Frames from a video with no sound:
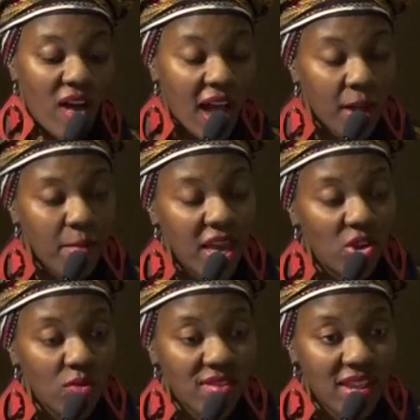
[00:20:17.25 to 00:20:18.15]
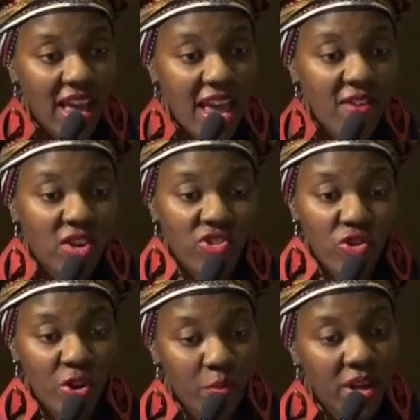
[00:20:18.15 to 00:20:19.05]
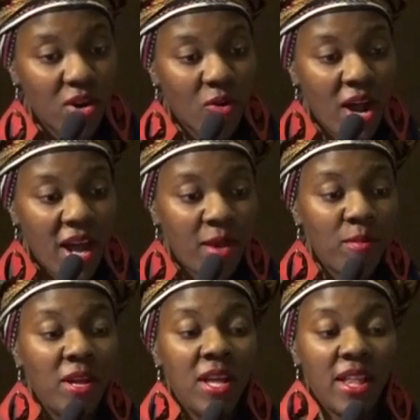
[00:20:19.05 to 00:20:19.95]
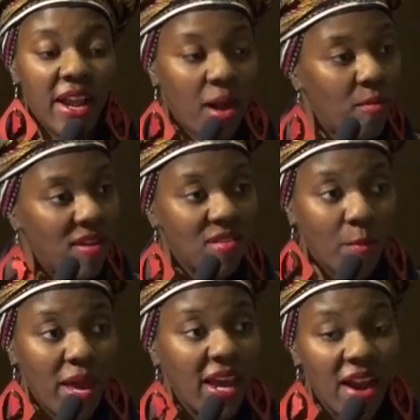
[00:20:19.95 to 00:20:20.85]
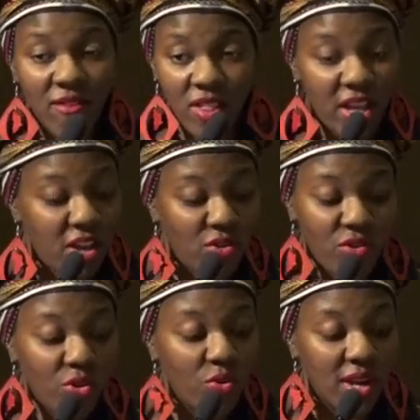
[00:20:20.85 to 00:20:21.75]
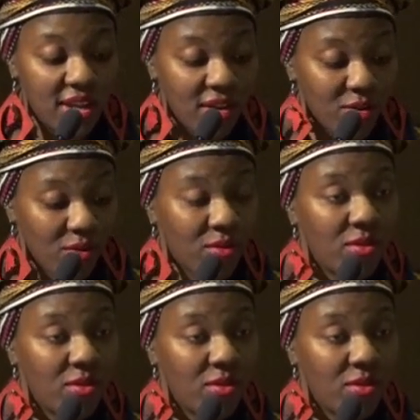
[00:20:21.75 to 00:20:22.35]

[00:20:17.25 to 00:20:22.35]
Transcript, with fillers: I can make you a slave because you commit a crime, then I'm about to make everything you do illegal.